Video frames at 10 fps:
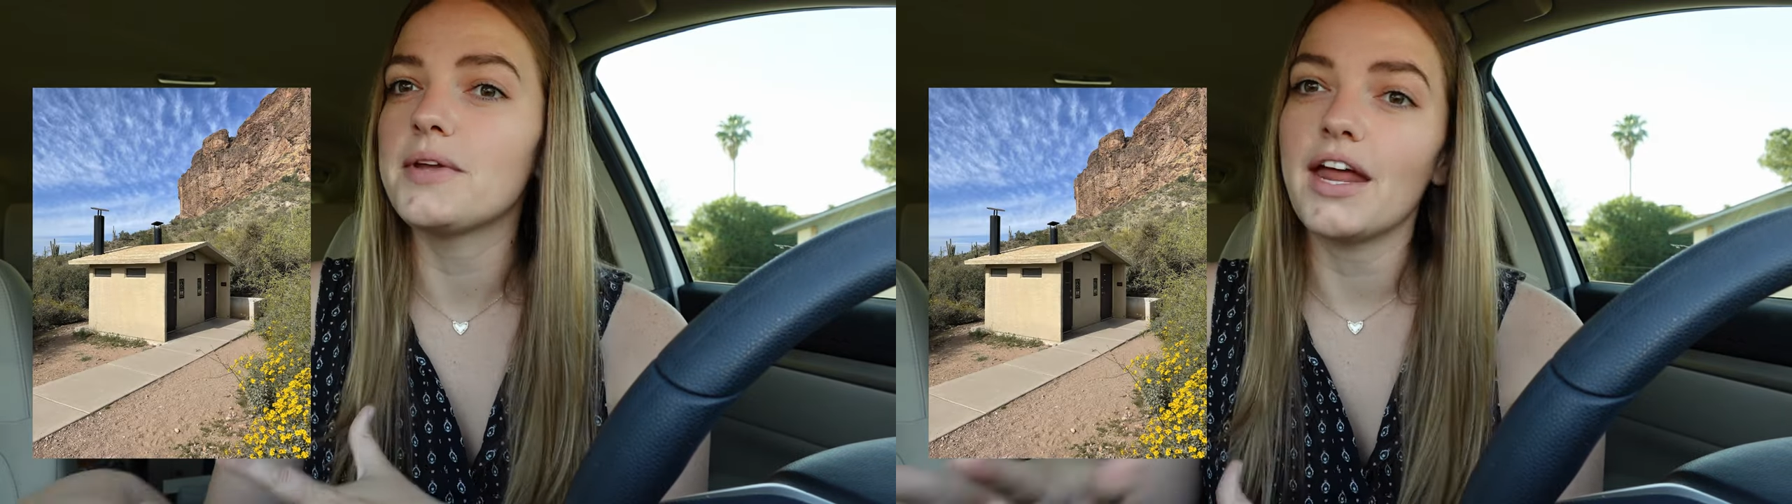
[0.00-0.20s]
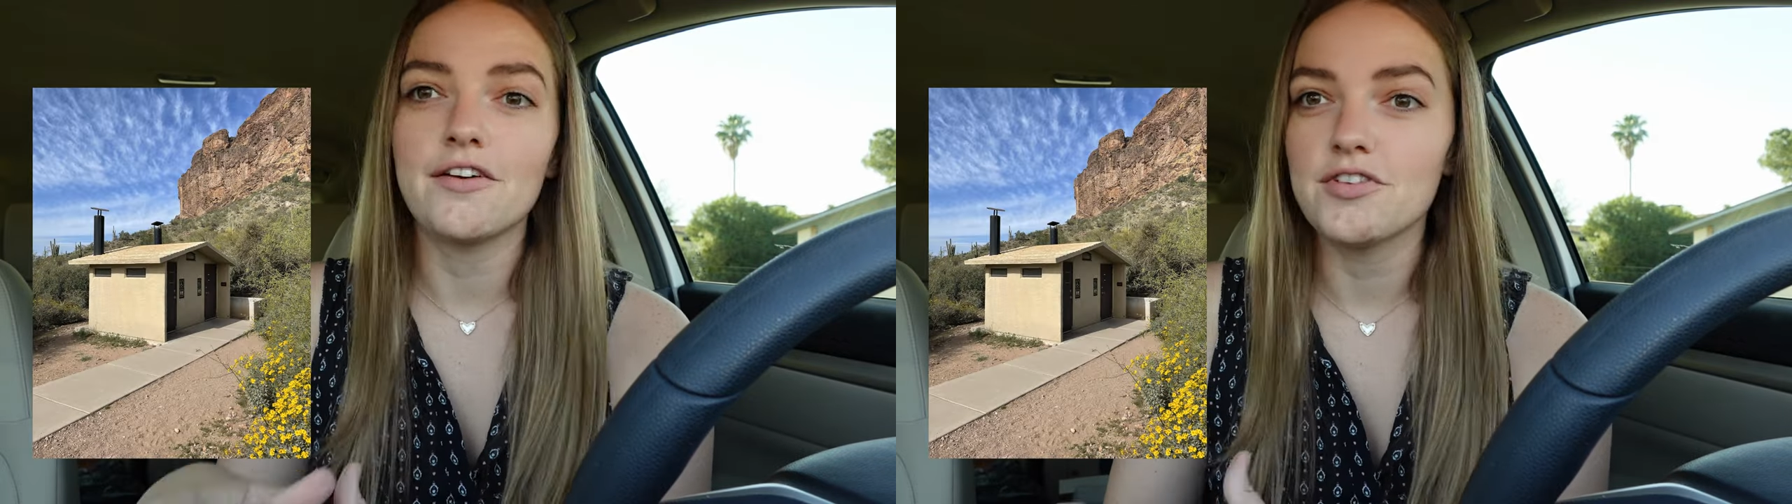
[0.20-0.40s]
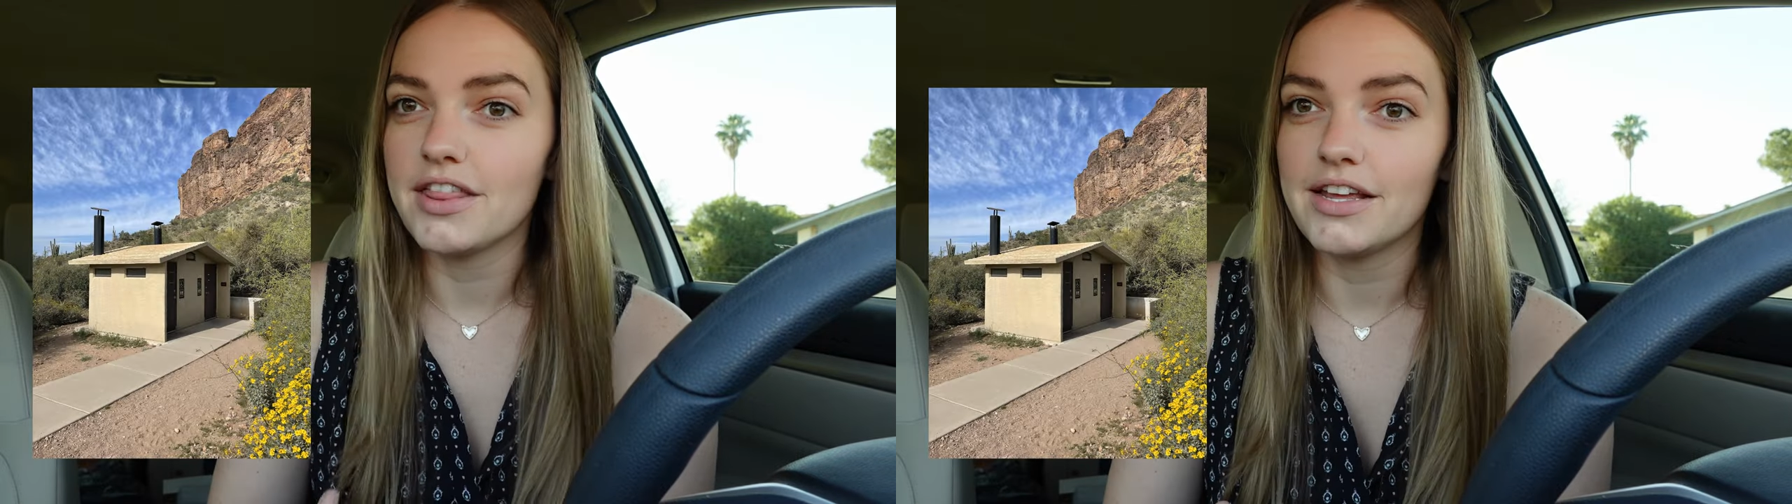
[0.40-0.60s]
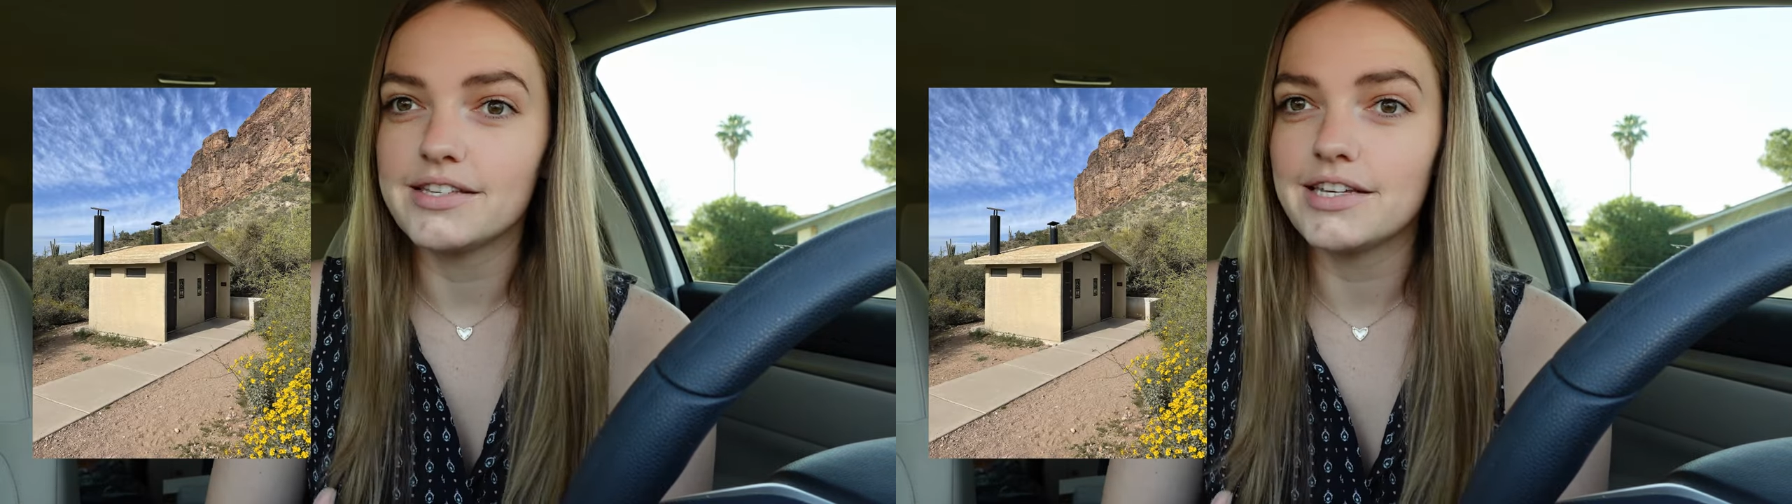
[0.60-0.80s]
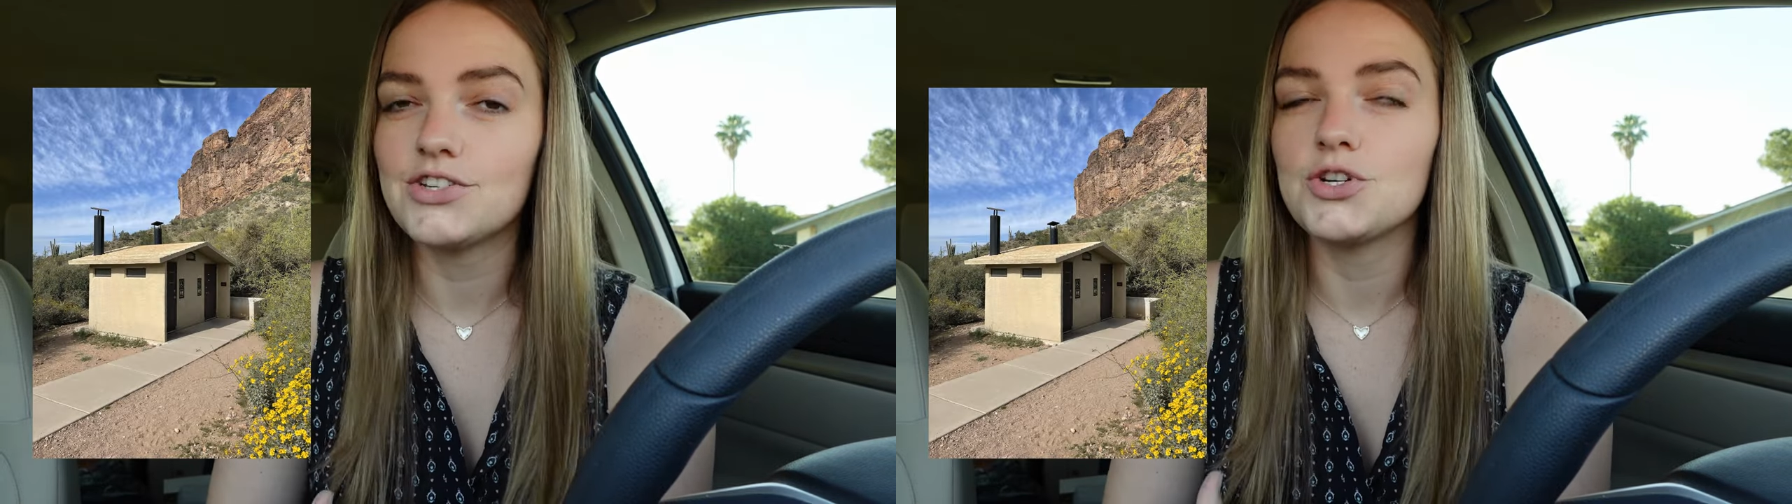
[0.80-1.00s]
get everything
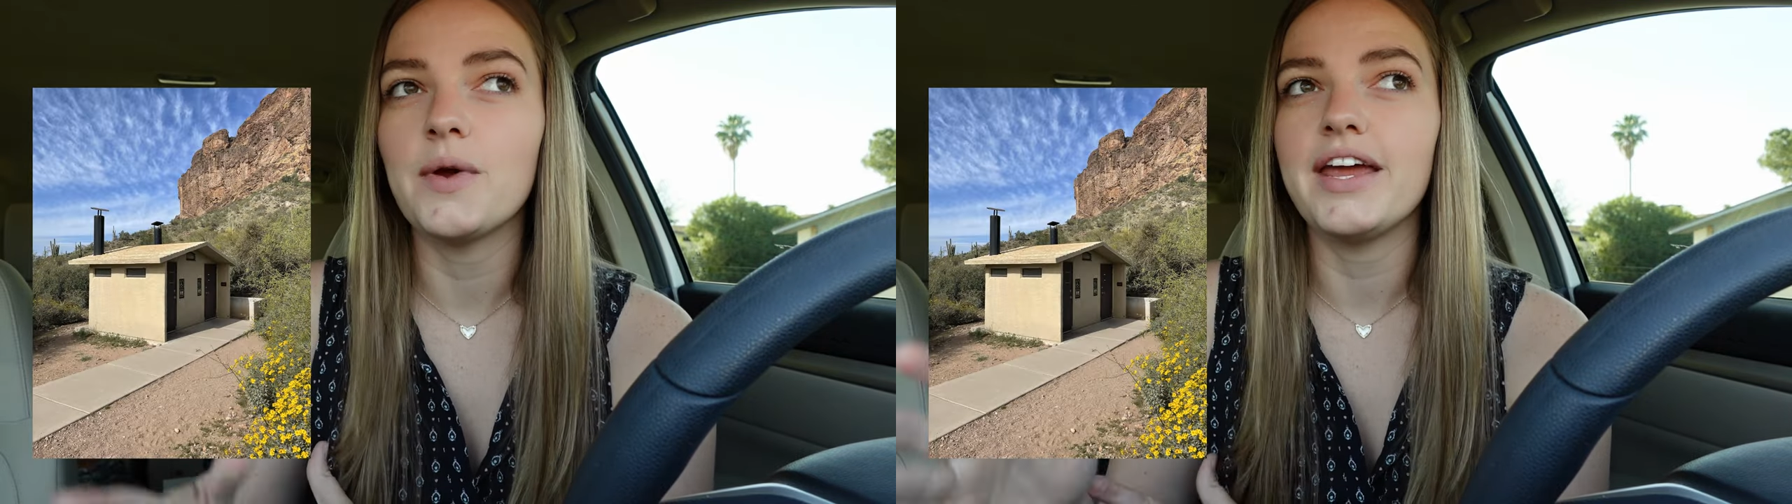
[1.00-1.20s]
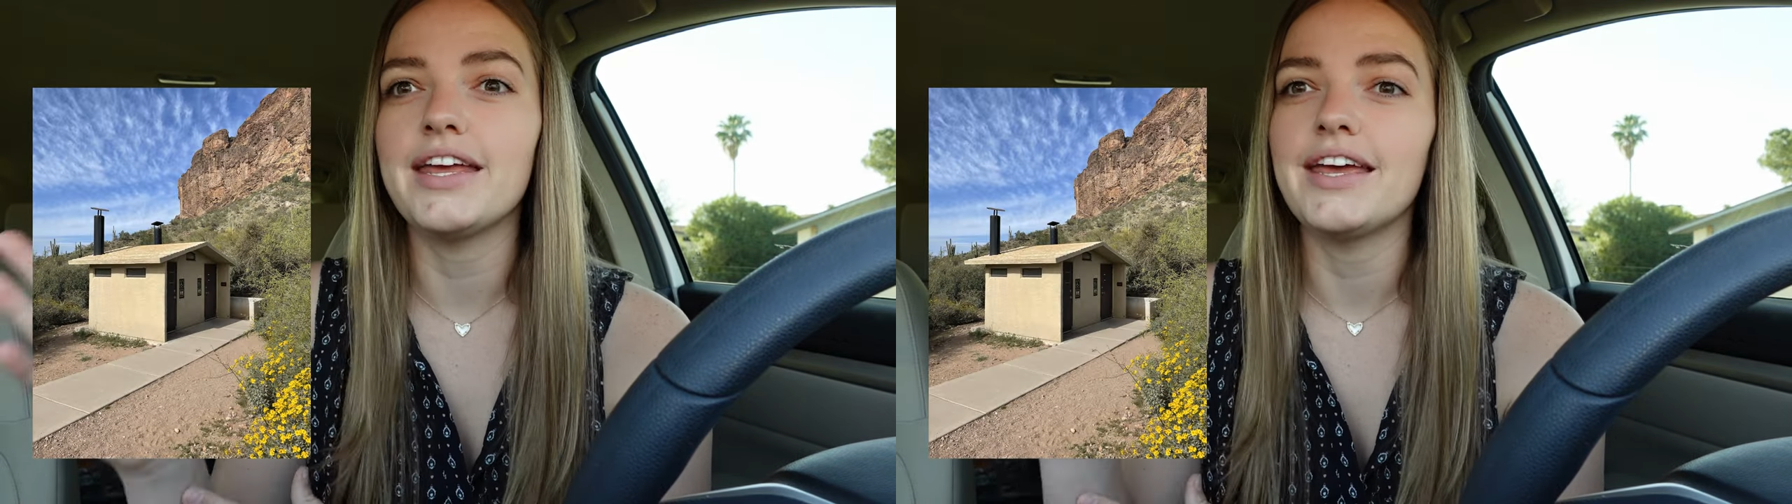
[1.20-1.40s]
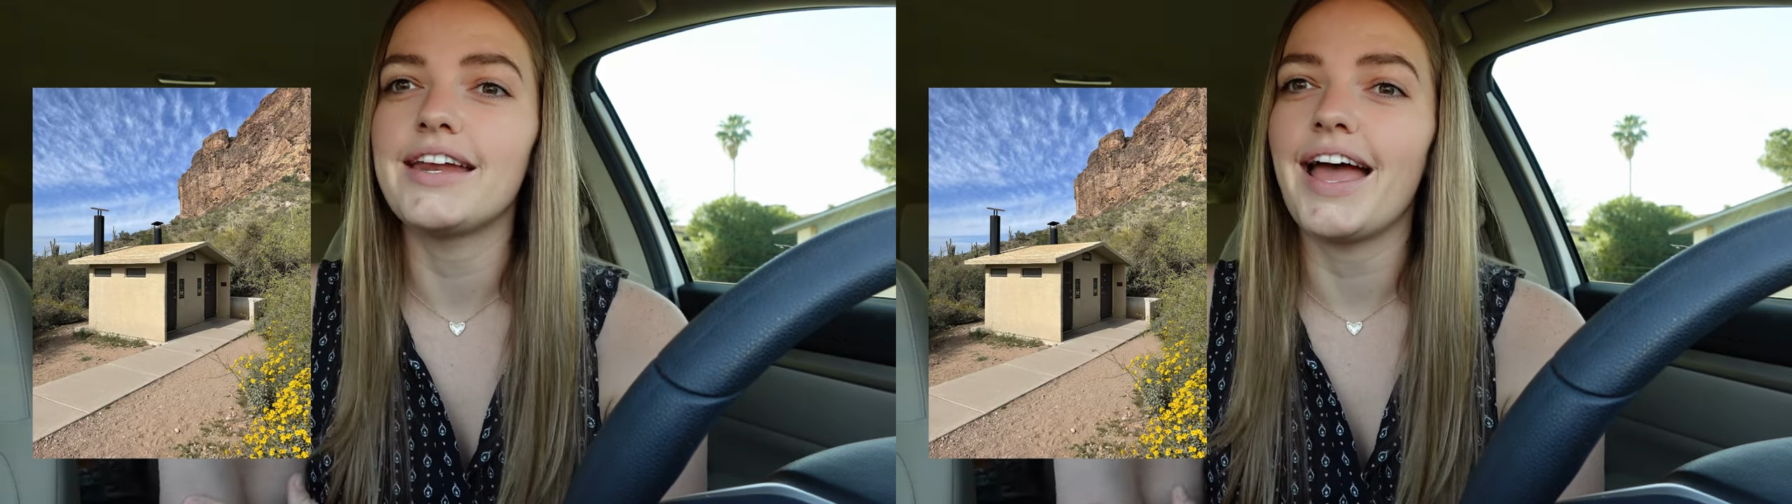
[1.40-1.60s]
situated,